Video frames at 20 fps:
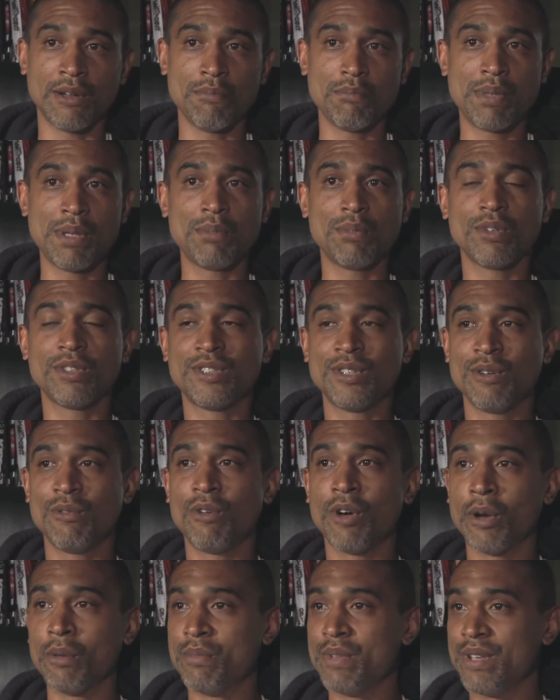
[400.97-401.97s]
People still
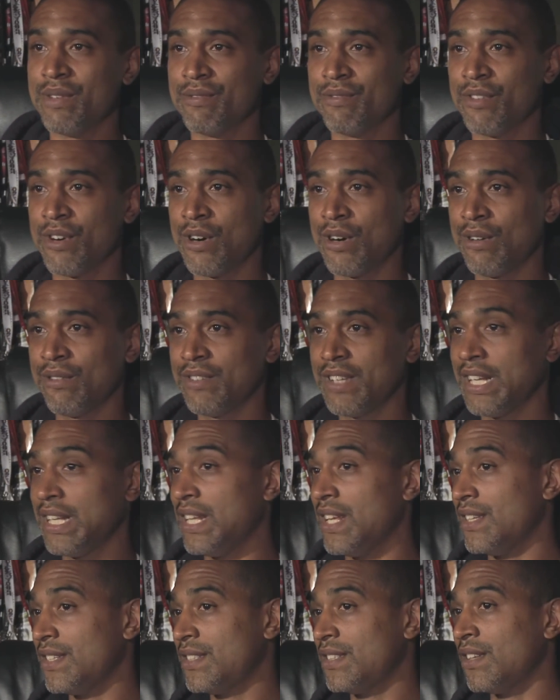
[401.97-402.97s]
want to be involved and
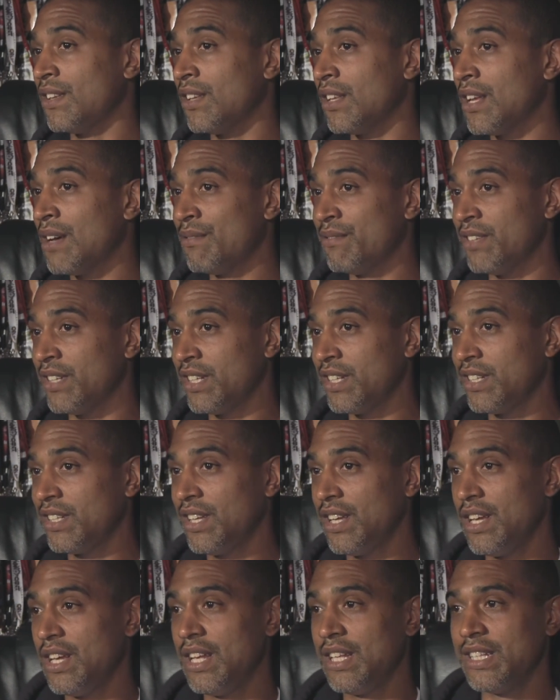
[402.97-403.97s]
they still love it.
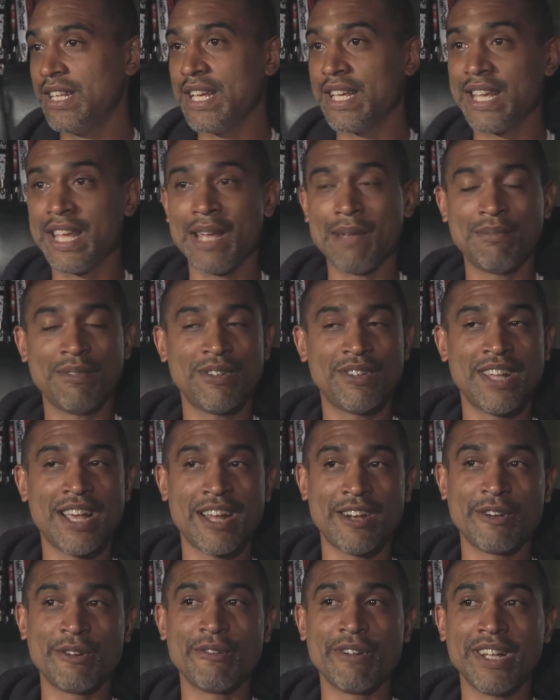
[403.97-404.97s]
They came there, they
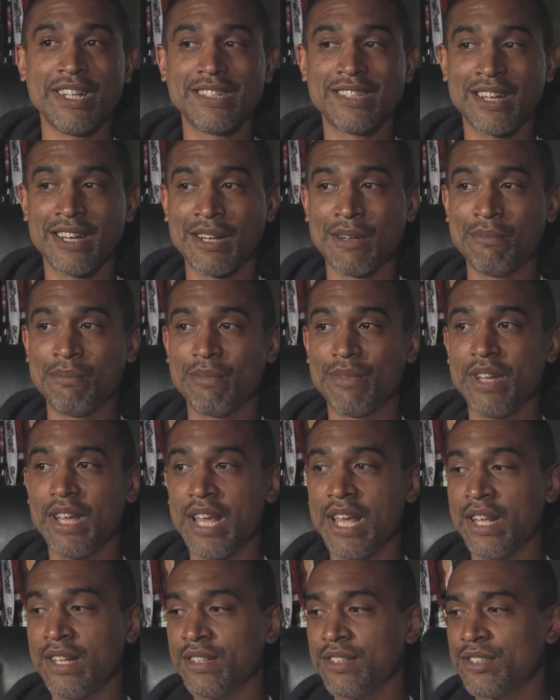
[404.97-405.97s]
had a great time.
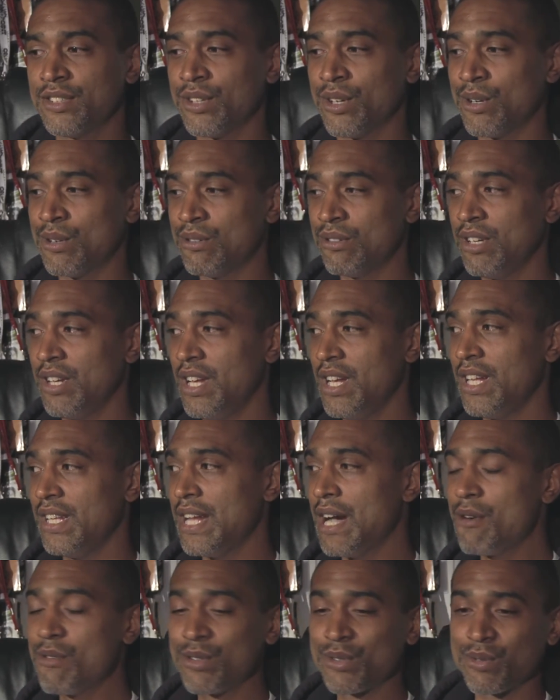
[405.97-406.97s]
And so
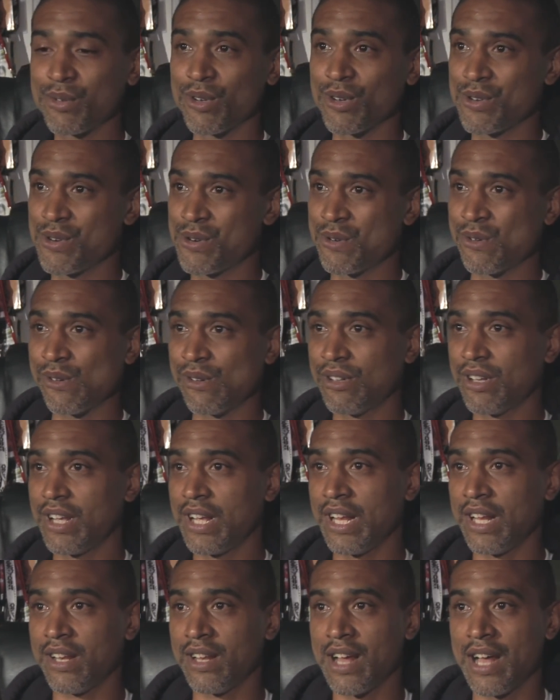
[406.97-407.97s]
that was real cool.
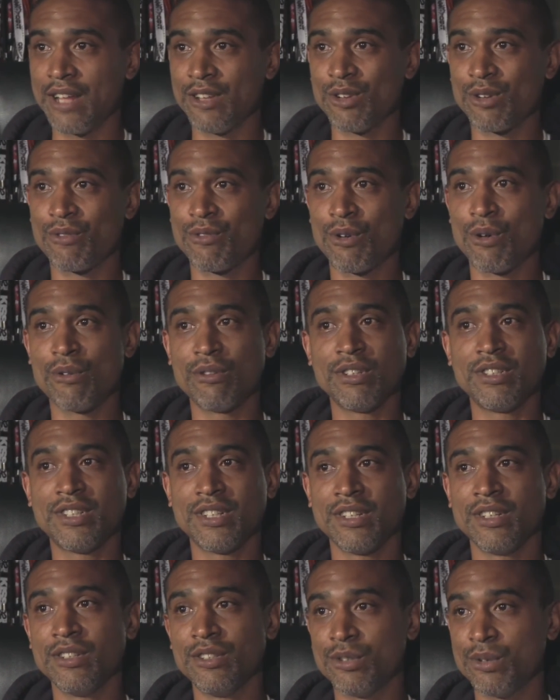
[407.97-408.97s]
And I look forward
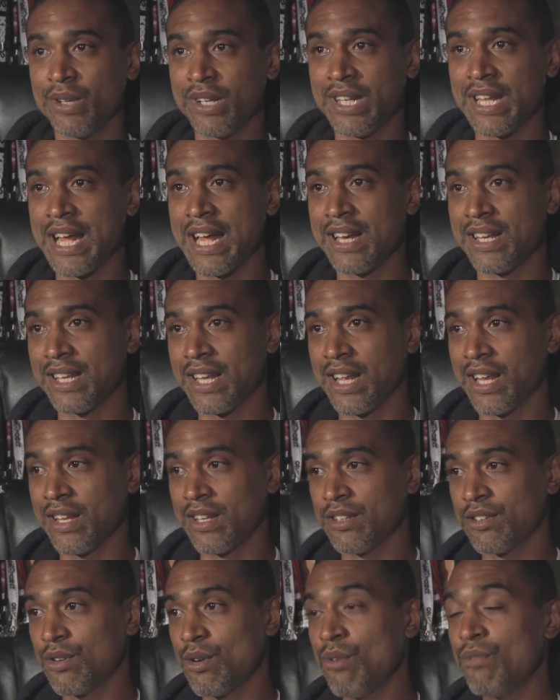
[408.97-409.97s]
to doing that
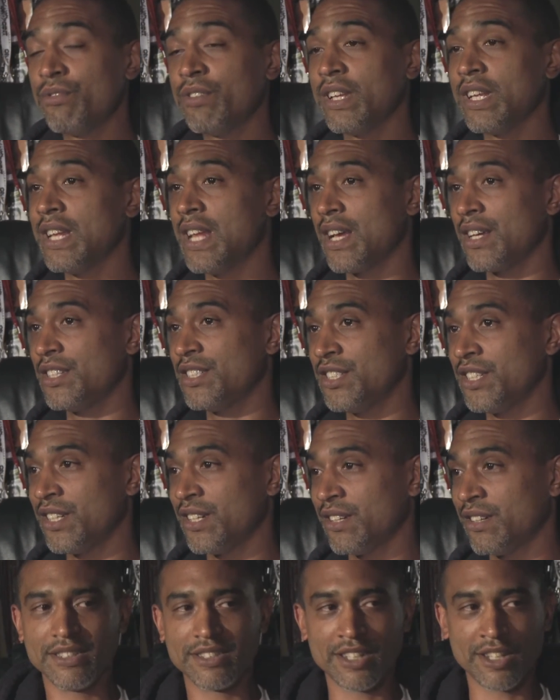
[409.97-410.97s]
again, hopefully next
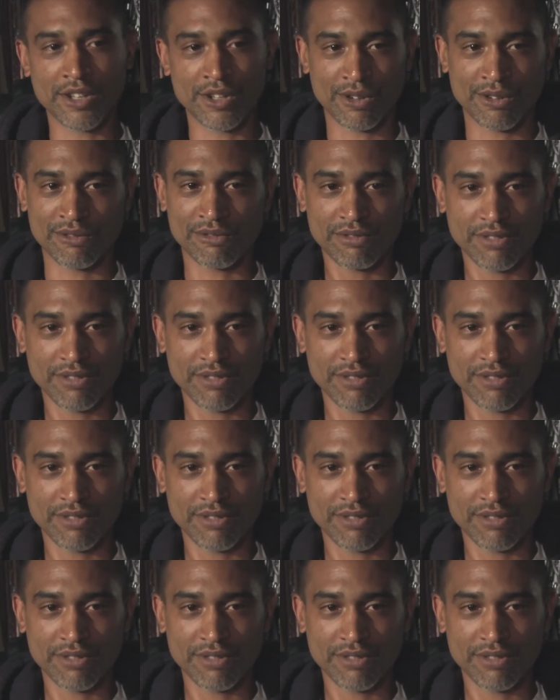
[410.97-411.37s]
year. You know,